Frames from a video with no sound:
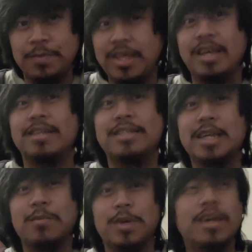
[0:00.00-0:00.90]
things
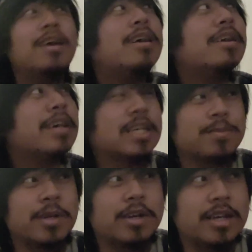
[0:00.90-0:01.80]
that we
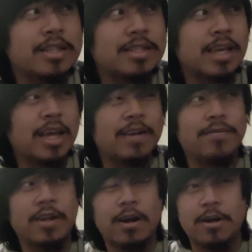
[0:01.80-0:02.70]
experience. And
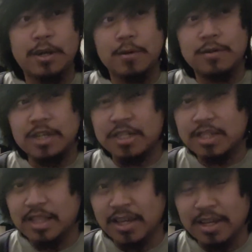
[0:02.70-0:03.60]
if there are no
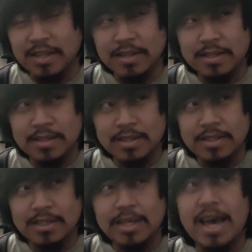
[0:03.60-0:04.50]
such things
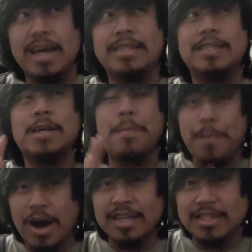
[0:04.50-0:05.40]
as
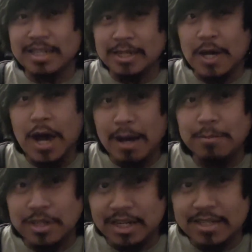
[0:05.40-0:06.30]
composite
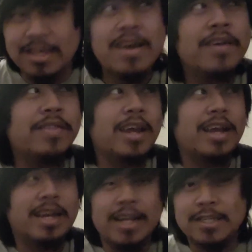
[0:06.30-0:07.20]
objects, then
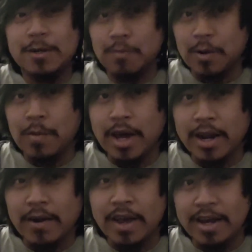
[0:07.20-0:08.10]
it doesn't
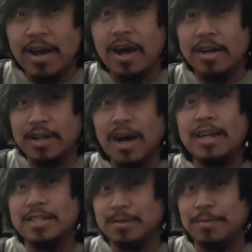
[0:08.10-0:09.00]
require an
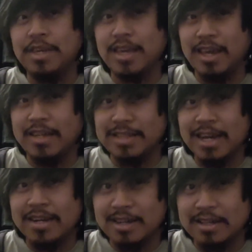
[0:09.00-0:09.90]
uncaused being
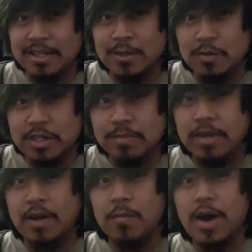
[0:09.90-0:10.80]
technically to
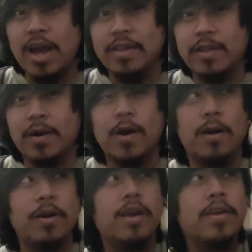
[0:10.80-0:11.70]
explain why there
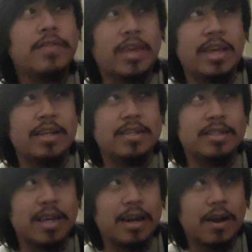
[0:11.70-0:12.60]
are things
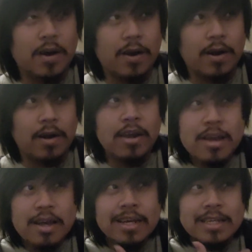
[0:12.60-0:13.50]
that are,
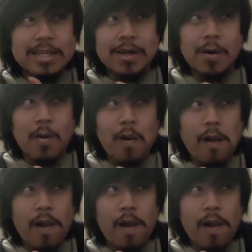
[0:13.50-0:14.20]
you know,